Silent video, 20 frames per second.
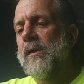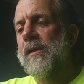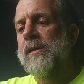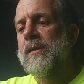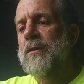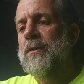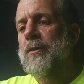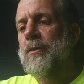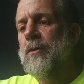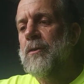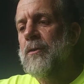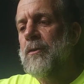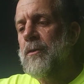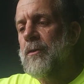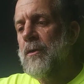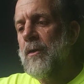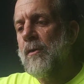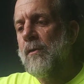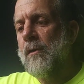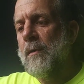
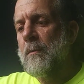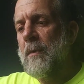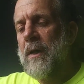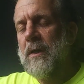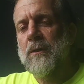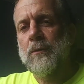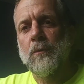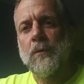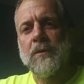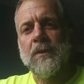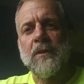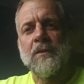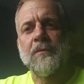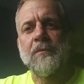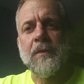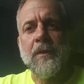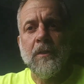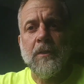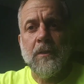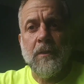So I might as well just
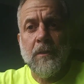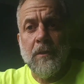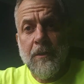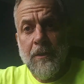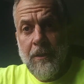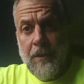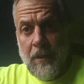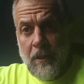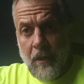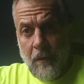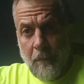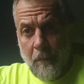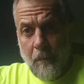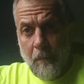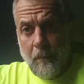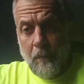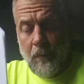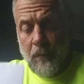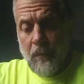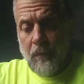finish this shit up.
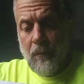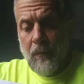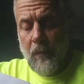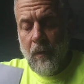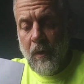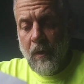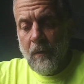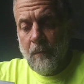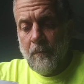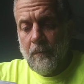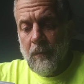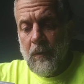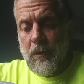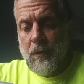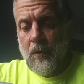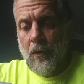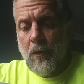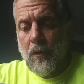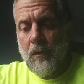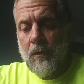
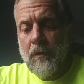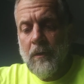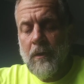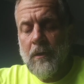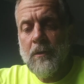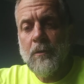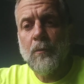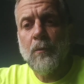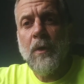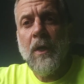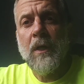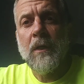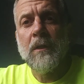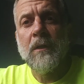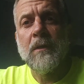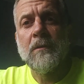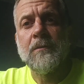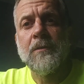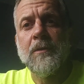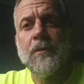This article you just read
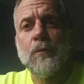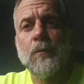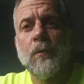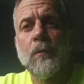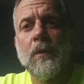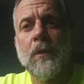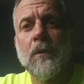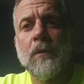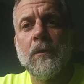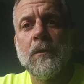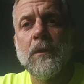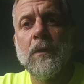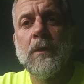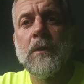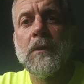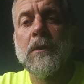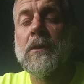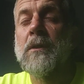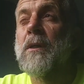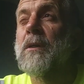gives you a real
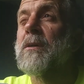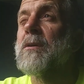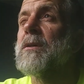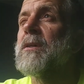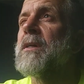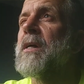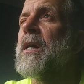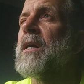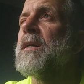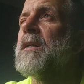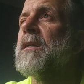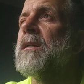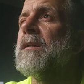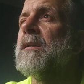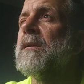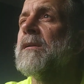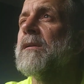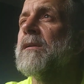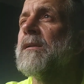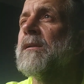easy understanding
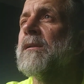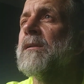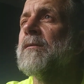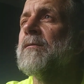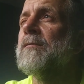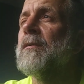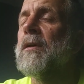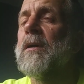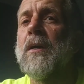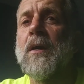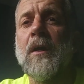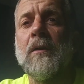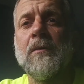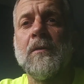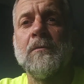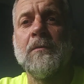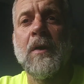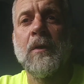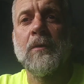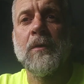of how the
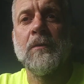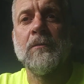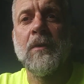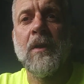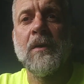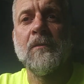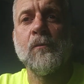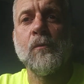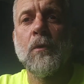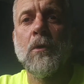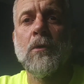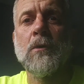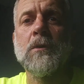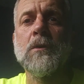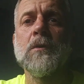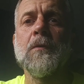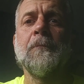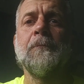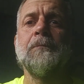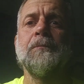Fountain of Life
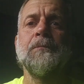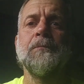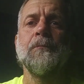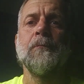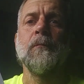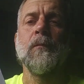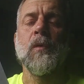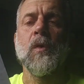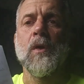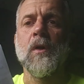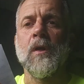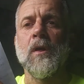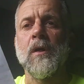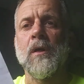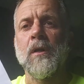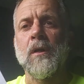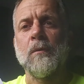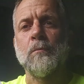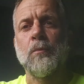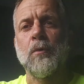works.
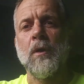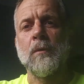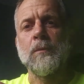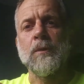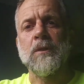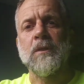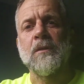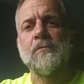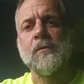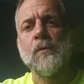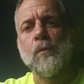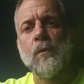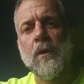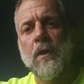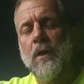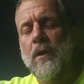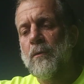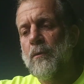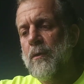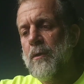And I promised everyone
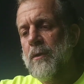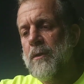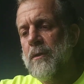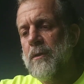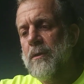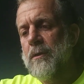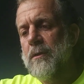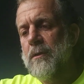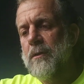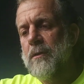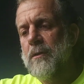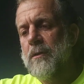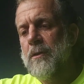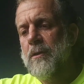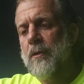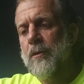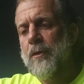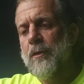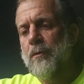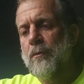I would
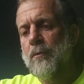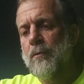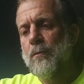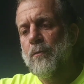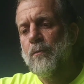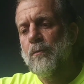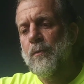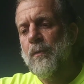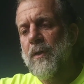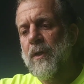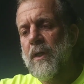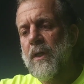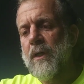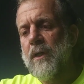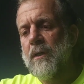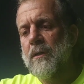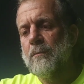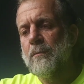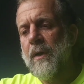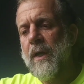show you the
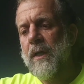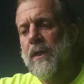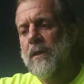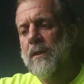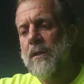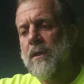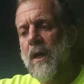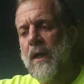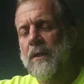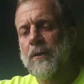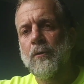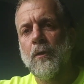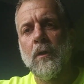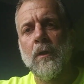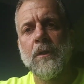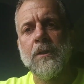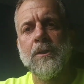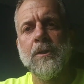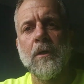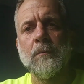key to making
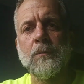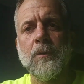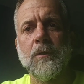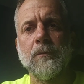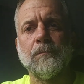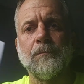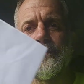hydraulic jumps.